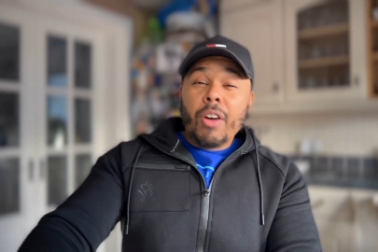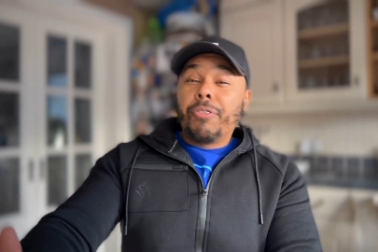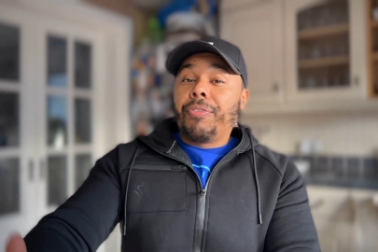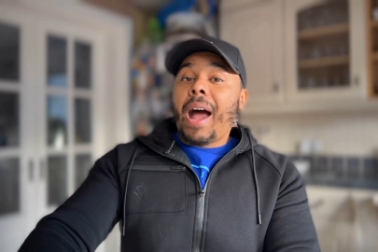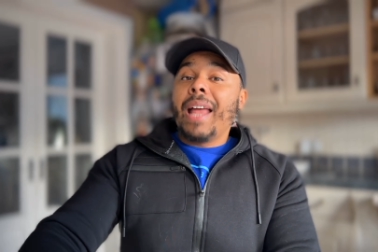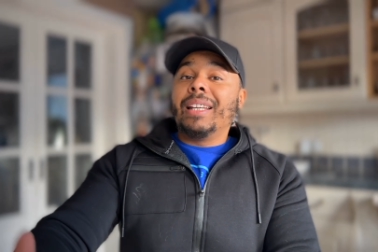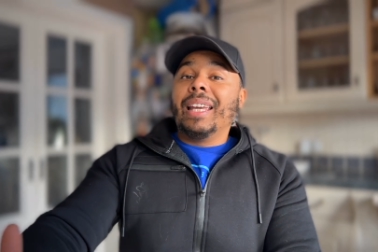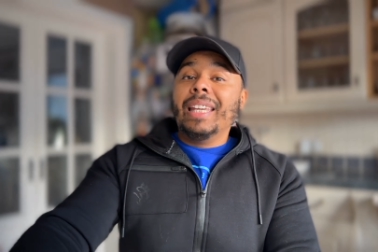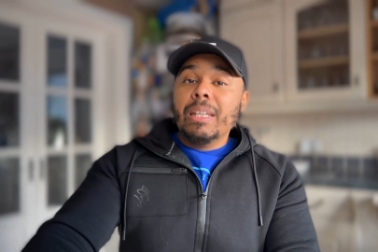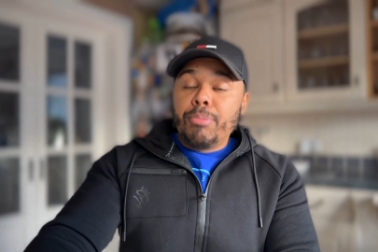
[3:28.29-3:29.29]
Find
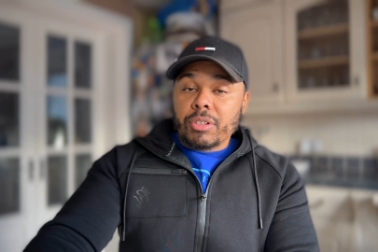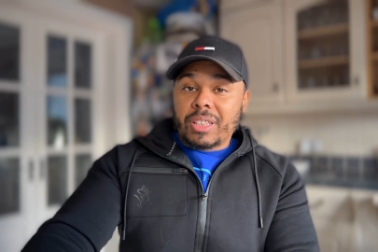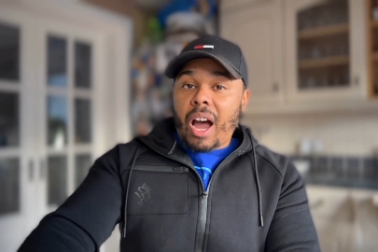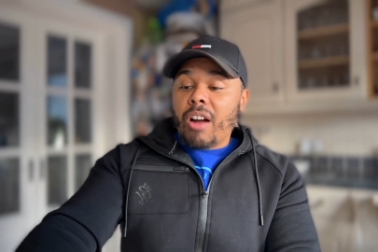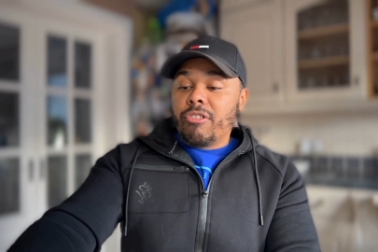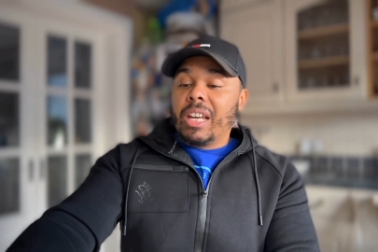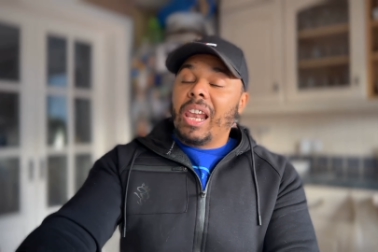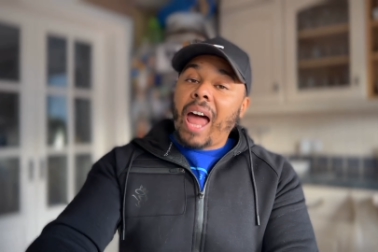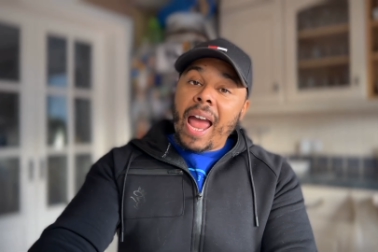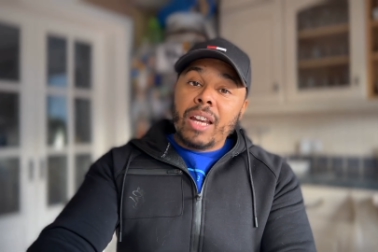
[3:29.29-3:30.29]
ebooks that are in
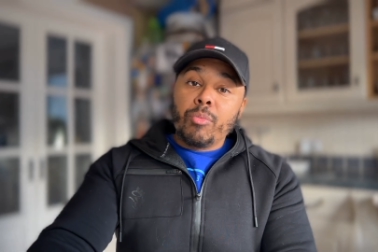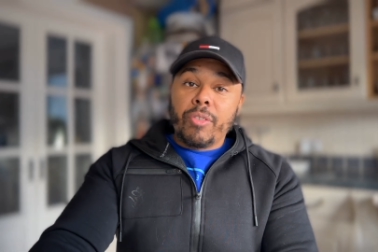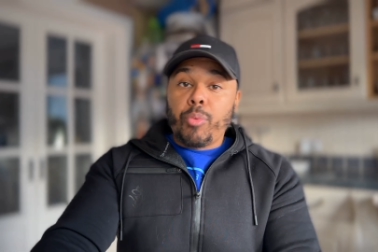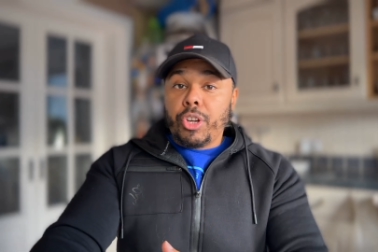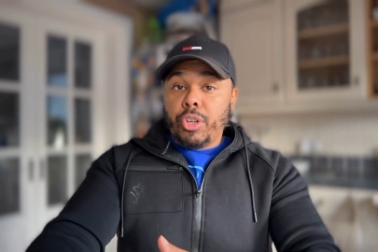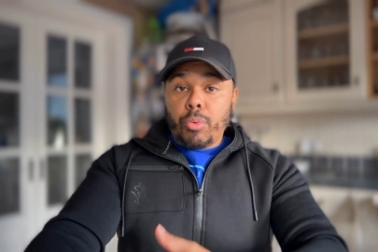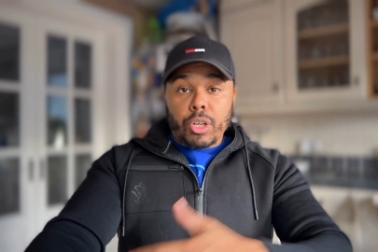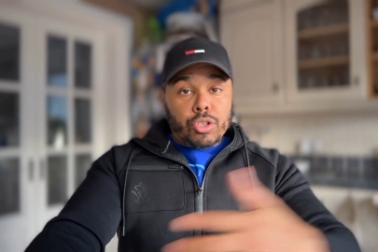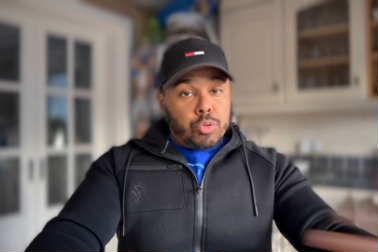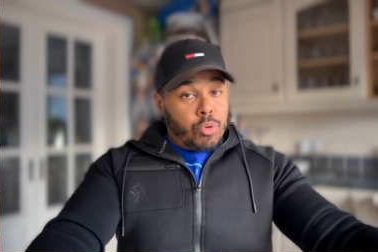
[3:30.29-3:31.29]
line with what you want
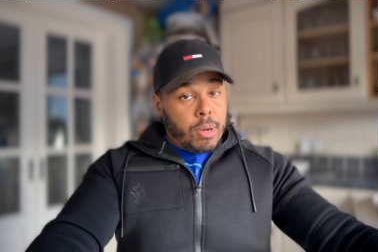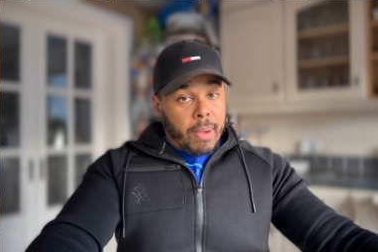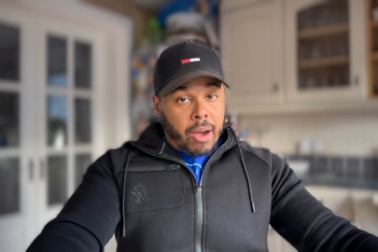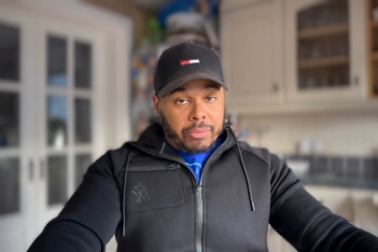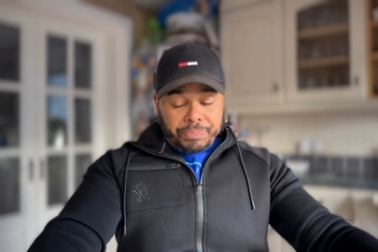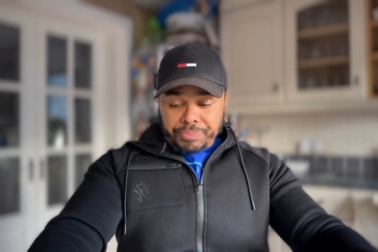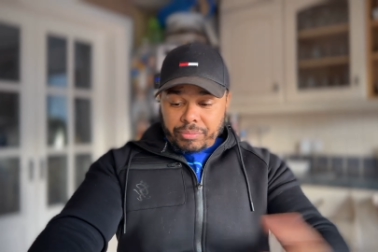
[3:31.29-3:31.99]
to talk about,